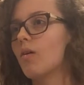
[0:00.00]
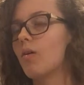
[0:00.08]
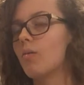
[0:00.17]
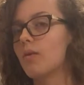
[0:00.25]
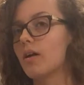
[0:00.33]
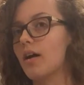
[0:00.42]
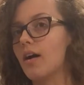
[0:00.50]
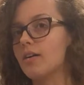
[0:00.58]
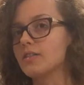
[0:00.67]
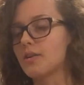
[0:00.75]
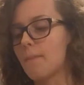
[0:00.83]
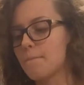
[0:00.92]
Oh my
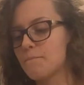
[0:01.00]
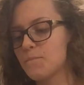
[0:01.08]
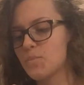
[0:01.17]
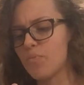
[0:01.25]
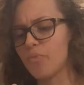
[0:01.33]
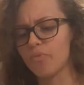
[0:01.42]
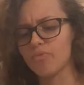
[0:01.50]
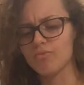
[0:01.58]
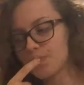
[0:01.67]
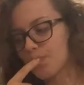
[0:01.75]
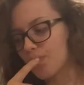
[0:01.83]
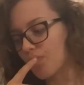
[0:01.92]
gosh.
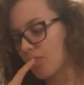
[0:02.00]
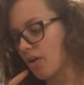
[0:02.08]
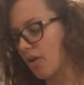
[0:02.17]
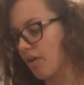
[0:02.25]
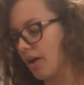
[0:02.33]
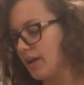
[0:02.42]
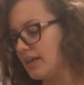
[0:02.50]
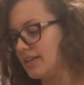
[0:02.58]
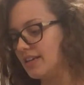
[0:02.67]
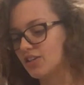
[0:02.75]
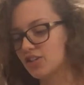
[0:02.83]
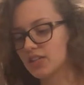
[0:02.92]
All right,
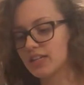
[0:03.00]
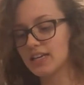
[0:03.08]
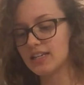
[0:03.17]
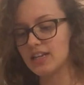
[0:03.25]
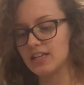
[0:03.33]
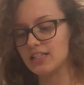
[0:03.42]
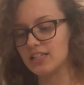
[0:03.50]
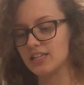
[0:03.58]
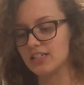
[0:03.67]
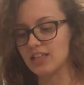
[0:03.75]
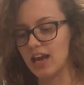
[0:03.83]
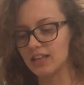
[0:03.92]
initially it tasted
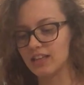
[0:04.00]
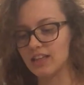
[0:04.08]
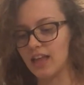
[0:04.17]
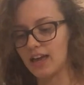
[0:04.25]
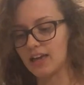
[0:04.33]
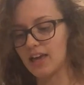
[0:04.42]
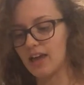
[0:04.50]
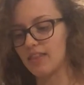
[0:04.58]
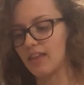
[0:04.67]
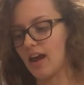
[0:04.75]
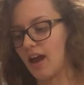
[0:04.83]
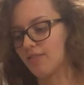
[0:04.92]
exactly like it,
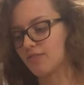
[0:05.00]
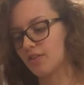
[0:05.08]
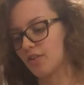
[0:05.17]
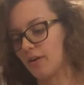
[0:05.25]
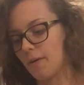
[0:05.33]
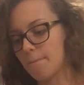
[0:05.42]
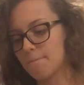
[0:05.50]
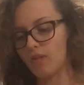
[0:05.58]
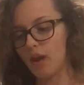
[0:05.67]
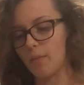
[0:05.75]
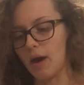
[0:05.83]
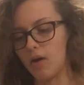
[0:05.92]
and then after
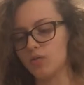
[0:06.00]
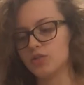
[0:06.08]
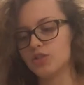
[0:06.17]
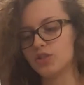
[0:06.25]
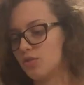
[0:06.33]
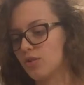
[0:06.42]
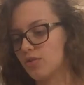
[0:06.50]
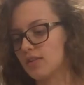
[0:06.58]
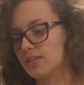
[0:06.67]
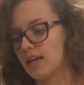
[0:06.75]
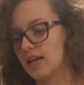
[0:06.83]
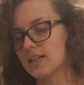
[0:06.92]
about 2 to
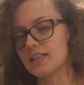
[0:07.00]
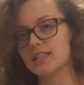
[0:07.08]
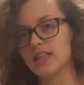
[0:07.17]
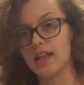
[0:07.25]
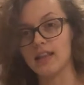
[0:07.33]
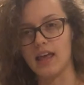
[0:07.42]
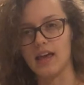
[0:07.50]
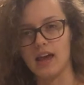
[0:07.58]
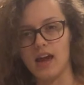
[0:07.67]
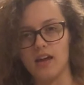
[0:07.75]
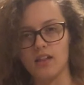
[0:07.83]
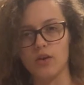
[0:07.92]
3 seconds, then
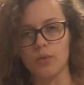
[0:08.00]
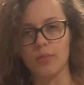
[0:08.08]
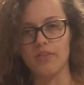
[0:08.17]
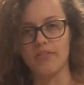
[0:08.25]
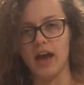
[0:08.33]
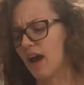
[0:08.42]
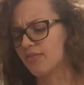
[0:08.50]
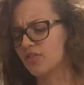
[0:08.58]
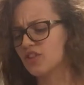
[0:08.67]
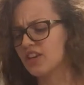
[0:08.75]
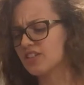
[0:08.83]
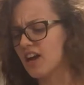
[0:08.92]
like a little bit of
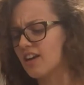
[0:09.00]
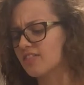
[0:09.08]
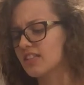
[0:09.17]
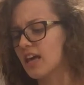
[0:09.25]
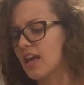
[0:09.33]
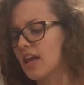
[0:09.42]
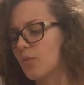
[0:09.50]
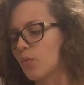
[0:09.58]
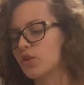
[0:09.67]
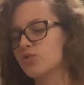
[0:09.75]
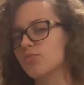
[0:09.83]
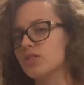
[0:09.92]
aftertaste kind of set in,
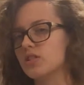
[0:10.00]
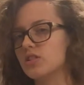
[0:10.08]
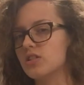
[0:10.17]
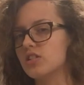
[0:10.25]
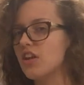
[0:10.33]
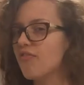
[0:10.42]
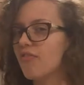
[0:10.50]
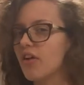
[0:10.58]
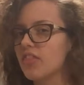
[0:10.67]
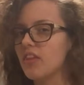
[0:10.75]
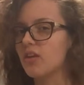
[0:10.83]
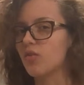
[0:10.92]
which was
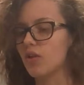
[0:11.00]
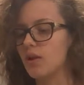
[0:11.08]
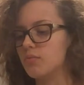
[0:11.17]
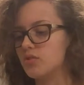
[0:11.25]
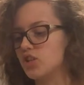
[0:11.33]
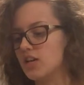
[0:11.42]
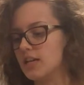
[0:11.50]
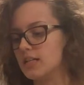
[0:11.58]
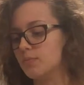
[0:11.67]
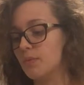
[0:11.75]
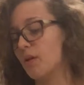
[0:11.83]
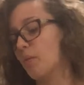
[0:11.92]
different than cream
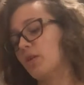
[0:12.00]
cheese, but